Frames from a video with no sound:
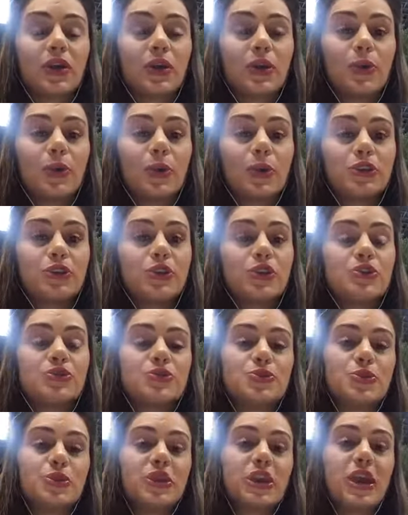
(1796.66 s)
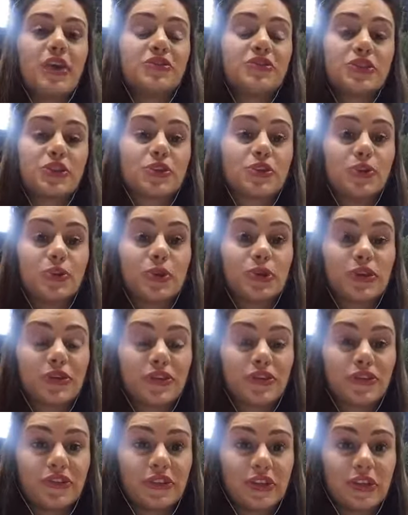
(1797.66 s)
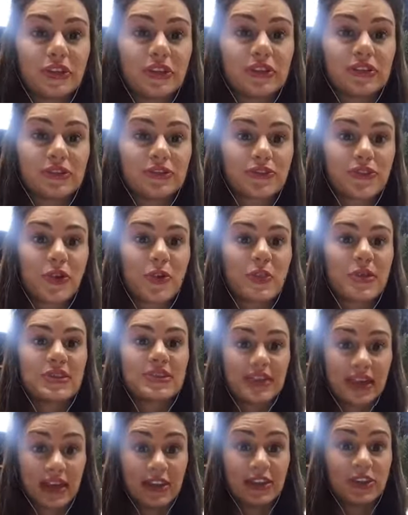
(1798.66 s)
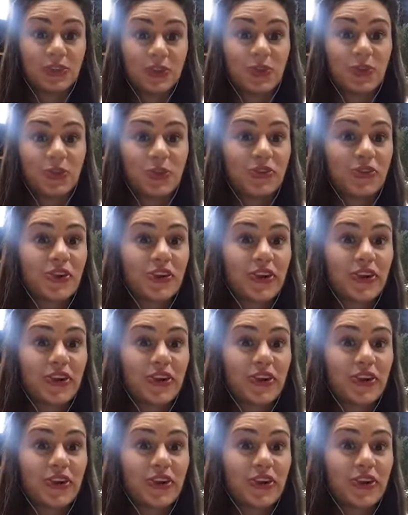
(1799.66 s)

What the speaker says: what you're doing after you are filled from inside. It could be very